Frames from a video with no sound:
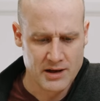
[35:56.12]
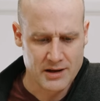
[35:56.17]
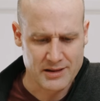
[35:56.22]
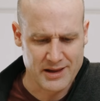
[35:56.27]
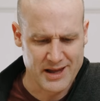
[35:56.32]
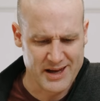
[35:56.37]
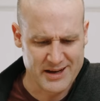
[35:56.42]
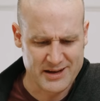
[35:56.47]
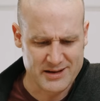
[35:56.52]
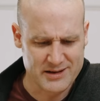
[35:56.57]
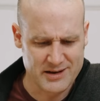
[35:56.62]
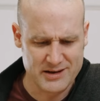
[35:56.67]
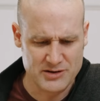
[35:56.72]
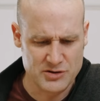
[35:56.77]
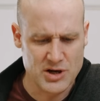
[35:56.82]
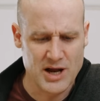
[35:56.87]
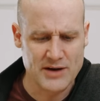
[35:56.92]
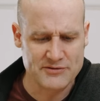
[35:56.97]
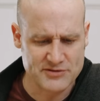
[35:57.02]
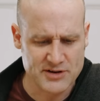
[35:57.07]
Like,
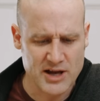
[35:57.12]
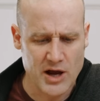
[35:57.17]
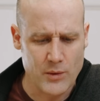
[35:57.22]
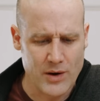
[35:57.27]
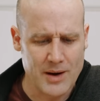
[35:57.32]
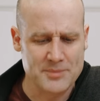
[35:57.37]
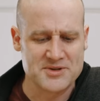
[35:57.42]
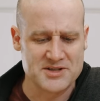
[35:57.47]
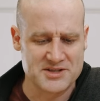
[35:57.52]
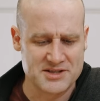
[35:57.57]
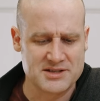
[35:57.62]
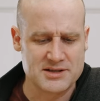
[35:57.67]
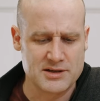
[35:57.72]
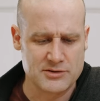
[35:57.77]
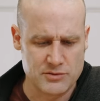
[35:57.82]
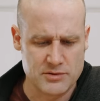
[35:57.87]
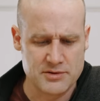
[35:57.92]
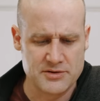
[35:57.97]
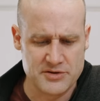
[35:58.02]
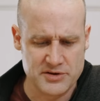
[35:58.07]
you'd have to go up to
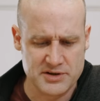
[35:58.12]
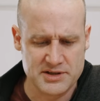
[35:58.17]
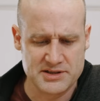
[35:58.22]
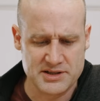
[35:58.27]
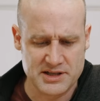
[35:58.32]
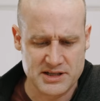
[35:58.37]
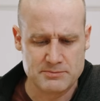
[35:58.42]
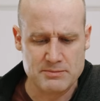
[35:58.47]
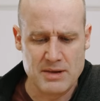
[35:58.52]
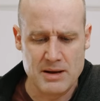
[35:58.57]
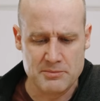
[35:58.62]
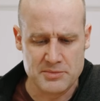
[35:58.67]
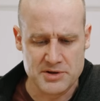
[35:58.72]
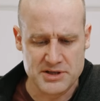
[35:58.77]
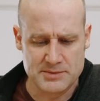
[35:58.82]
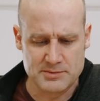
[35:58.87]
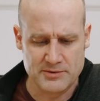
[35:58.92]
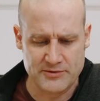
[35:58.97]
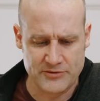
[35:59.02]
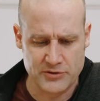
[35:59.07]
636
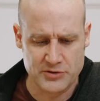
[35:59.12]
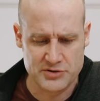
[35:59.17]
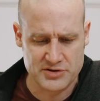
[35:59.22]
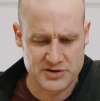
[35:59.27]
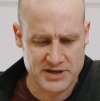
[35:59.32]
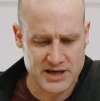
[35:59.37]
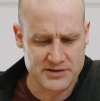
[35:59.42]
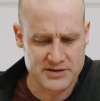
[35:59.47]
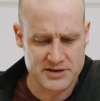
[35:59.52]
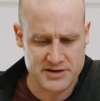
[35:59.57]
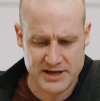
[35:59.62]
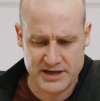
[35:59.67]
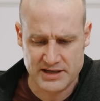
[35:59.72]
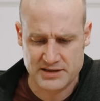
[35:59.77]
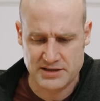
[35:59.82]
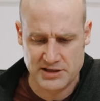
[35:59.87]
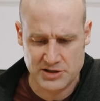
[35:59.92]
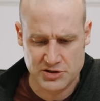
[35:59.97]
members before you'd get the next